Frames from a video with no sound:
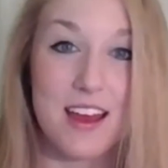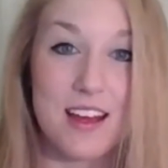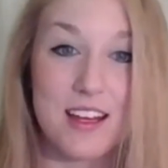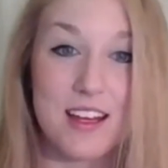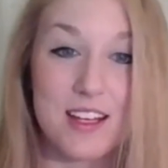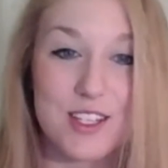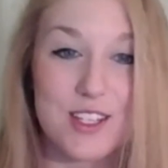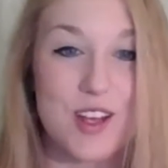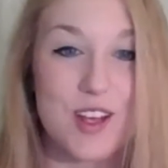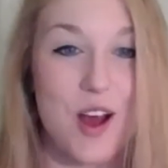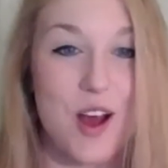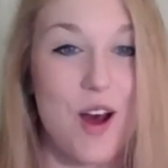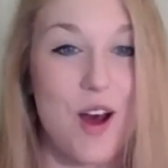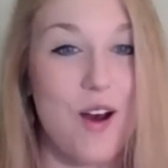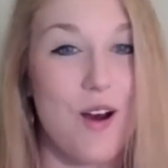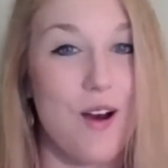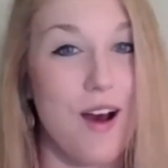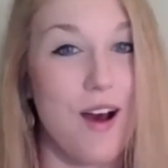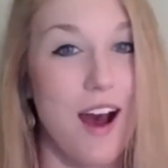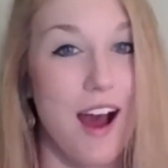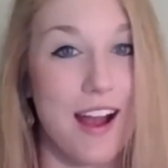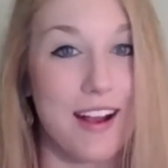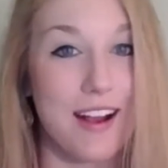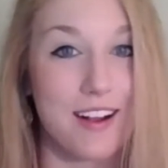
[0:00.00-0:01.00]

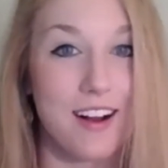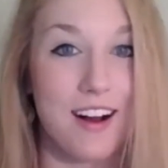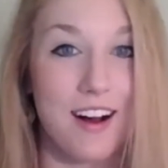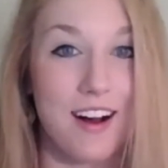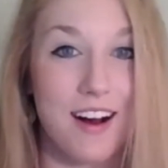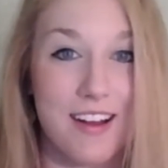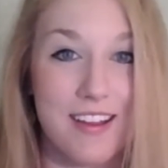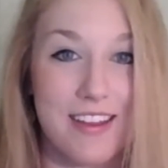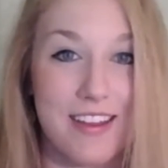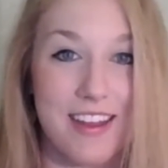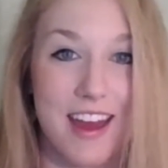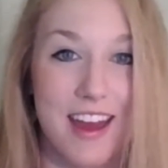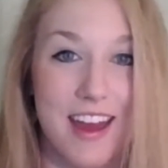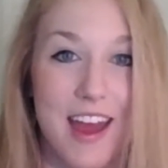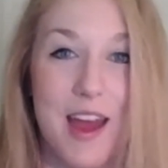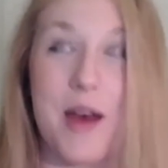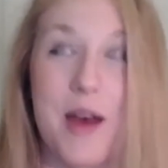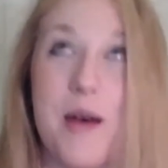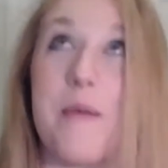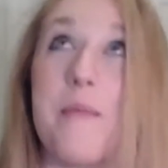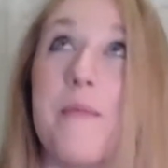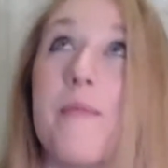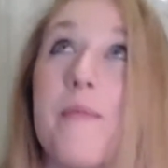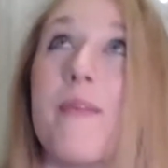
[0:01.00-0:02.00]
So I call
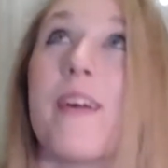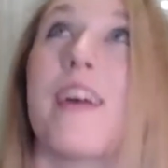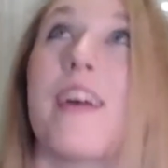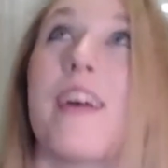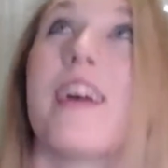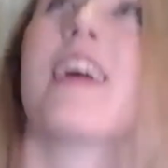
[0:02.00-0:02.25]
them